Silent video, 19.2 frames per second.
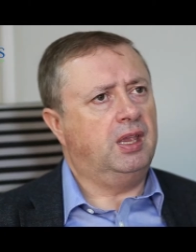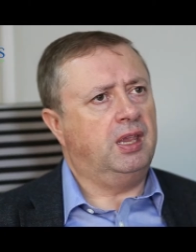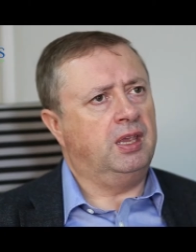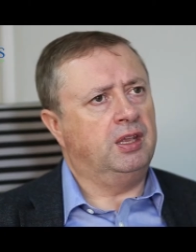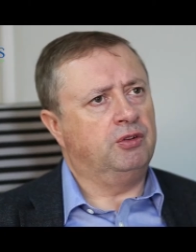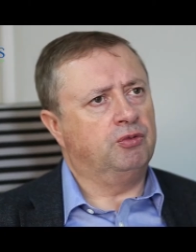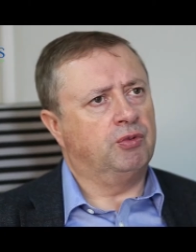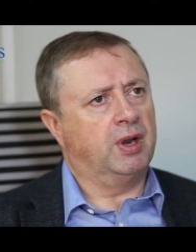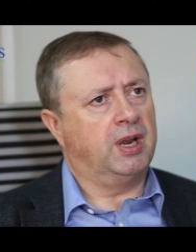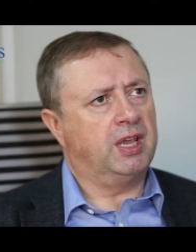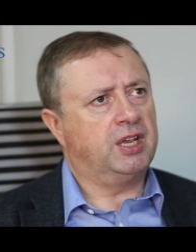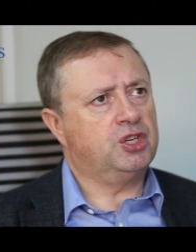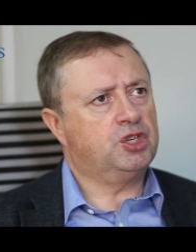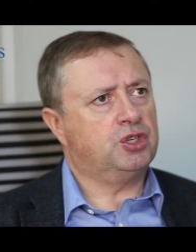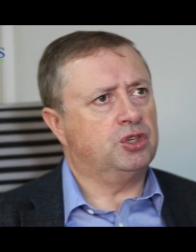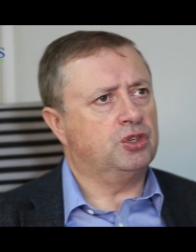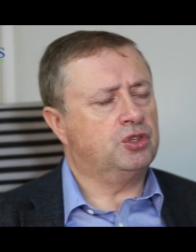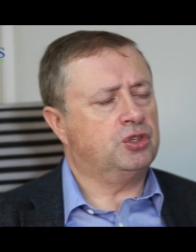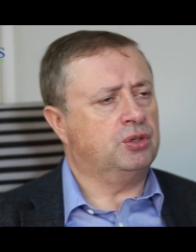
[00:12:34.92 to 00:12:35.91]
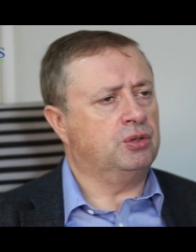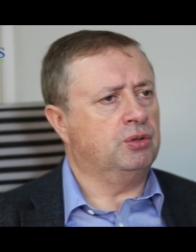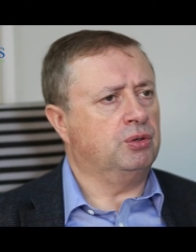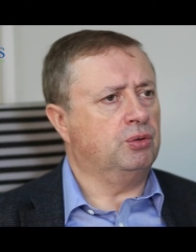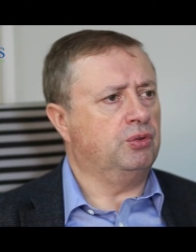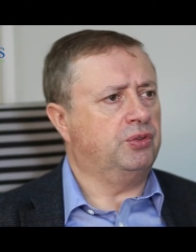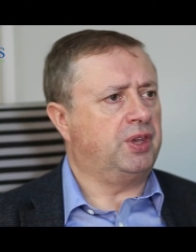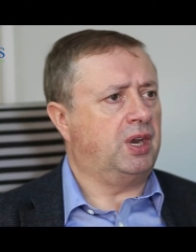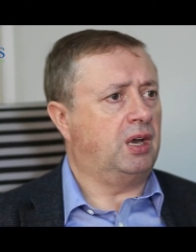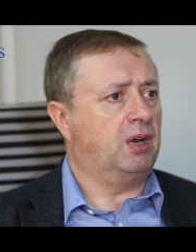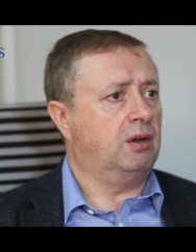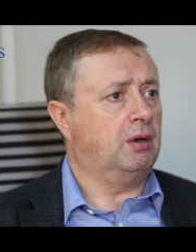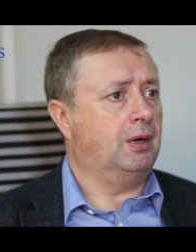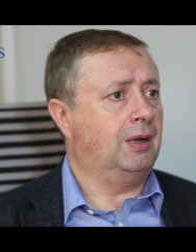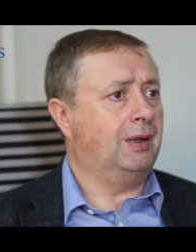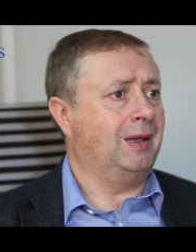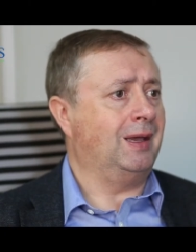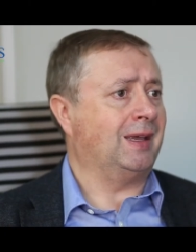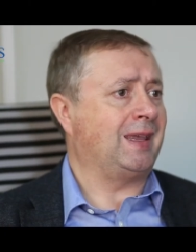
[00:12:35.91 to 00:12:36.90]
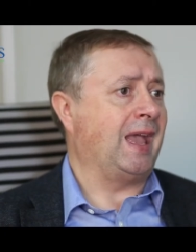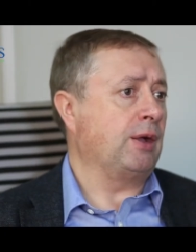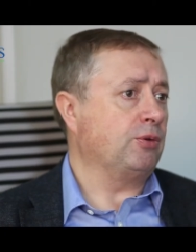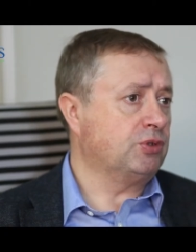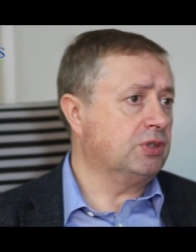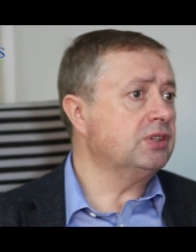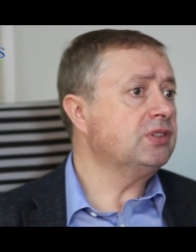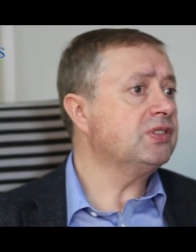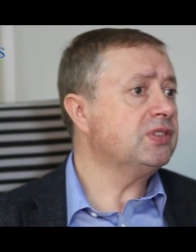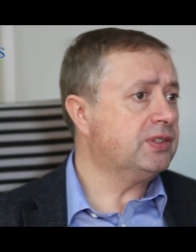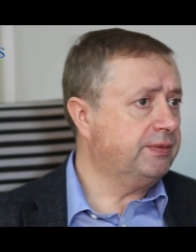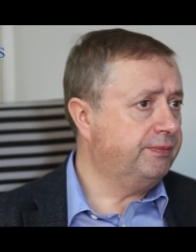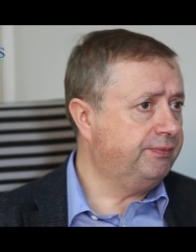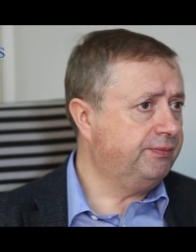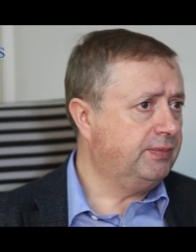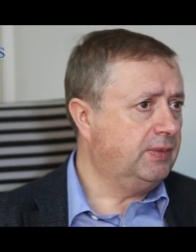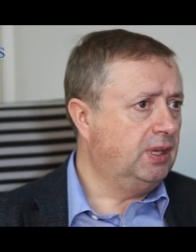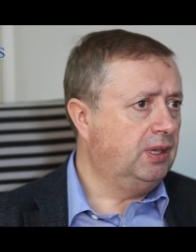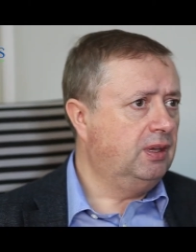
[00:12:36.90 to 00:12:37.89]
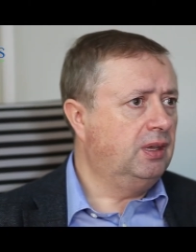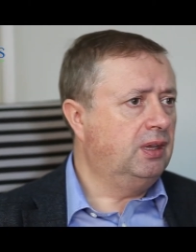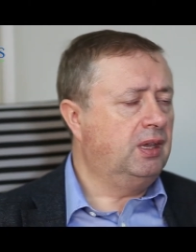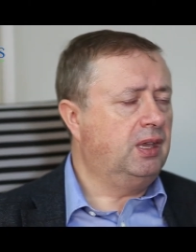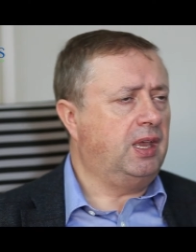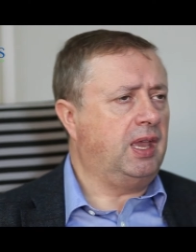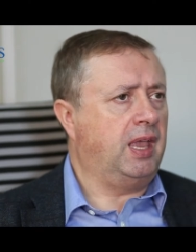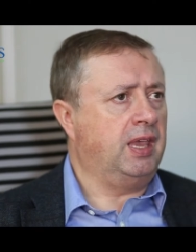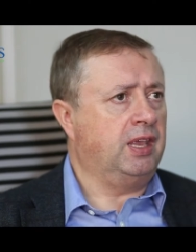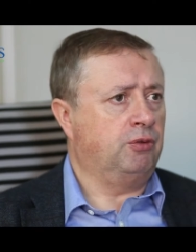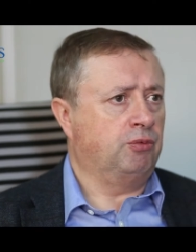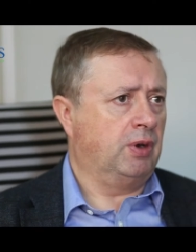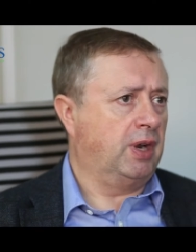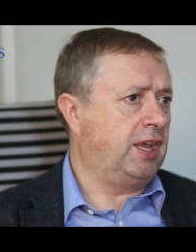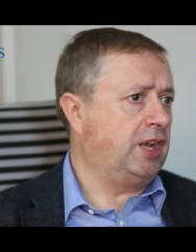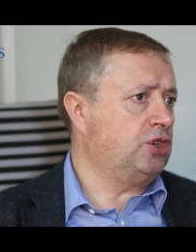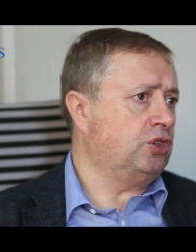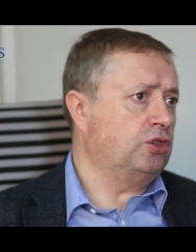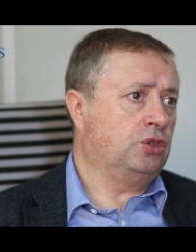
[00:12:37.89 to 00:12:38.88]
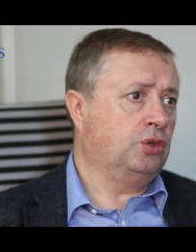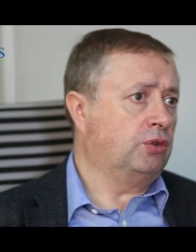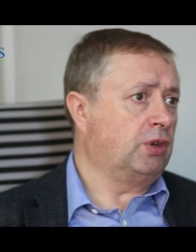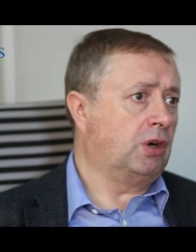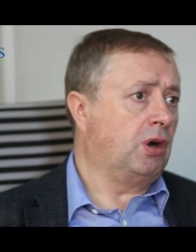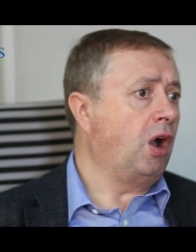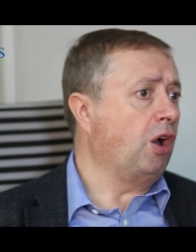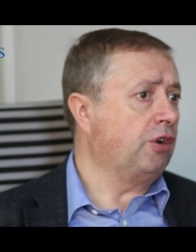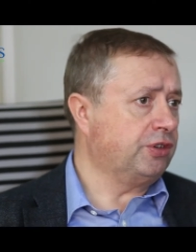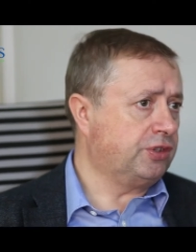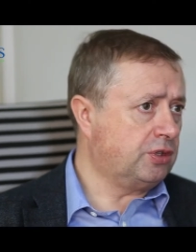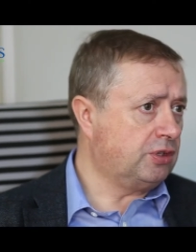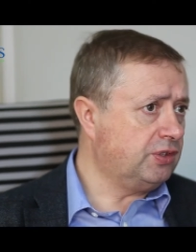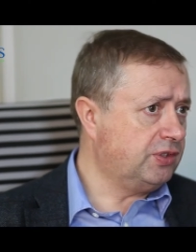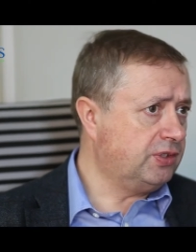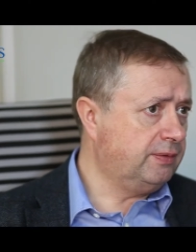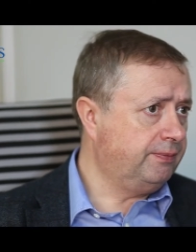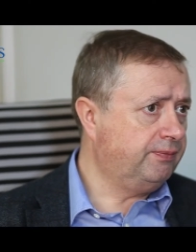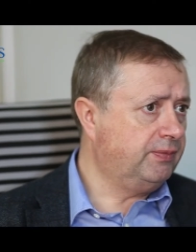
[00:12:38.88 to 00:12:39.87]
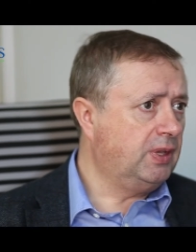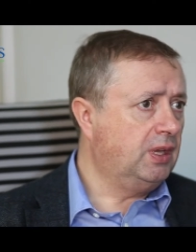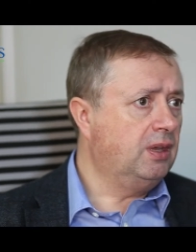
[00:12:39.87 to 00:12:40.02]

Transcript: in relation to their accountants, in relation to their auditors,